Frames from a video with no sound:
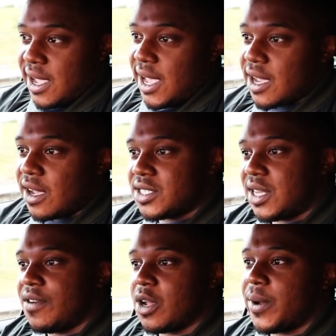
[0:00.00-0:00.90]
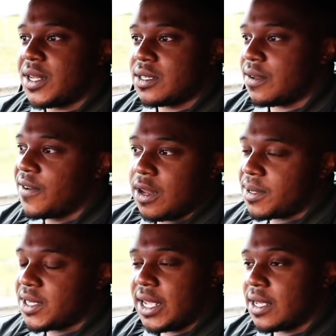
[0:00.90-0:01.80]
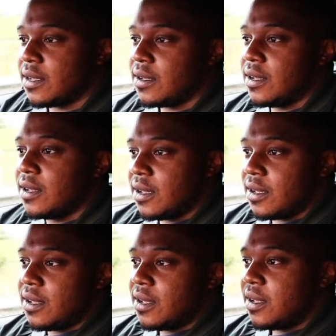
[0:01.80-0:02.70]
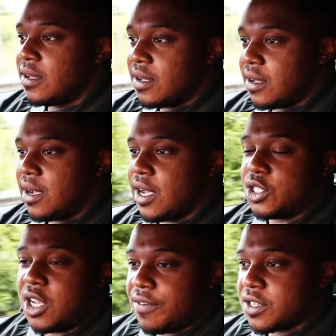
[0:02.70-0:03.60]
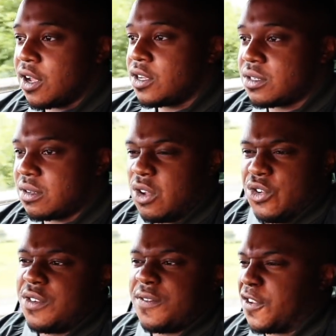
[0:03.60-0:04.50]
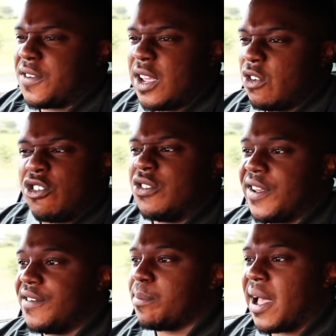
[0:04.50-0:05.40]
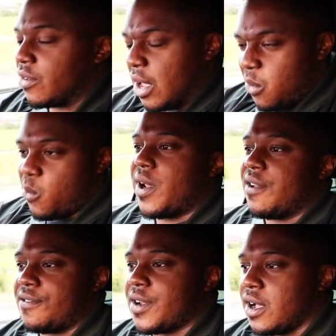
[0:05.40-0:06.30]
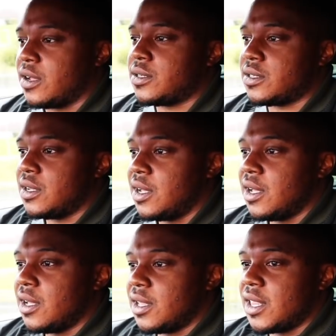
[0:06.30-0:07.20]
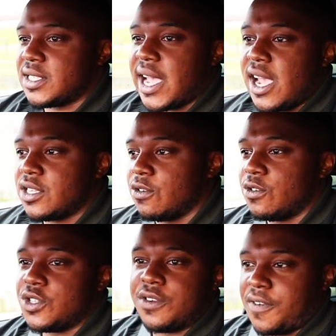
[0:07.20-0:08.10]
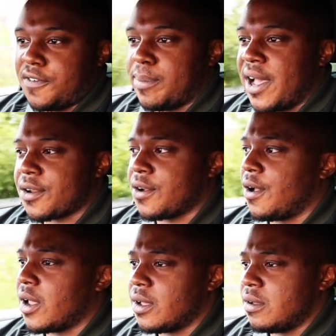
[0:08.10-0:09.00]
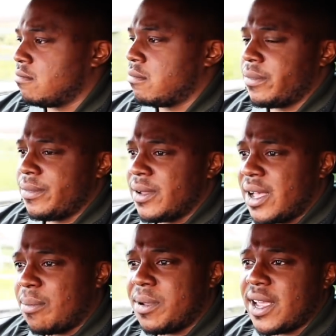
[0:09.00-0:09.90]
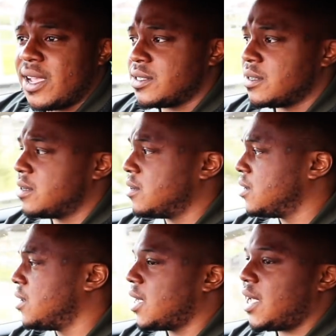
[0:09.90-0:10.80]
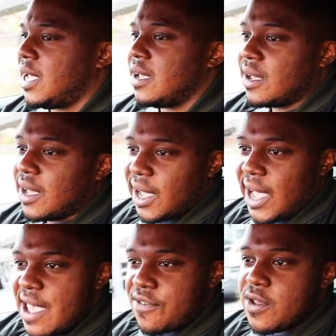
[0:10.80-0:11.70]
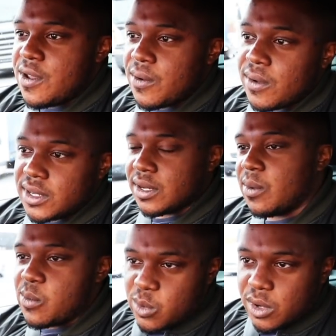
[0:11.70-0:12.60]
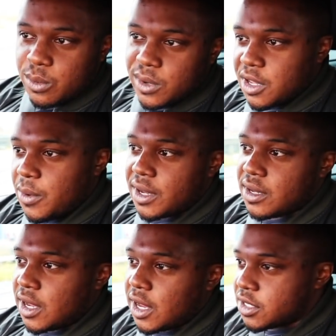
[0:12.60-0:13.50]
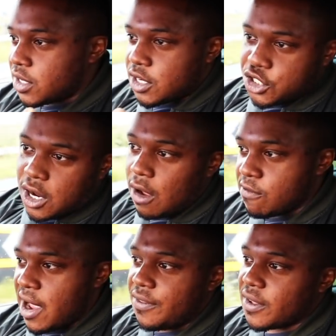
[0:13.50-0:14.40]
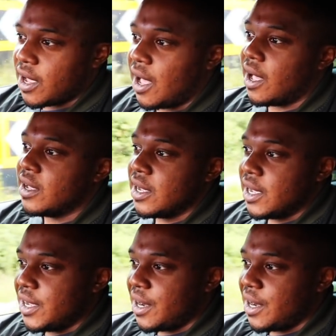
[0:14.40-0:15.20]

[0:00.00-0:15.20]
It costs 70 quid to fill up a tank. A service costs 150, 170 pounds, whatever it costs. The tyres are 150 pound a corner. happy days. If you, we'll do a shot round the car, you